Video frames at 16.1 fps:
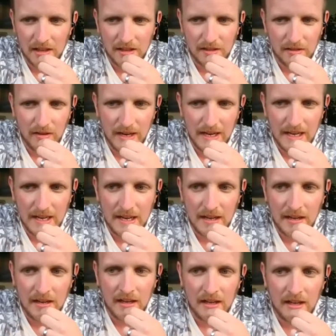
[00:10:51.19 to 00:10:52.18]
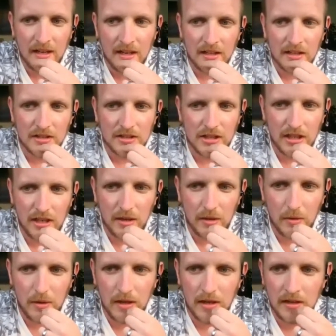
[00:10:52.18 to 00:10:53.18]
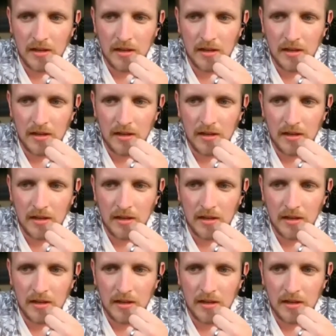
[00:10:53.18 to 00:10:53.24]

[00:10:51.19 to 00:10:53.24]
3, 2,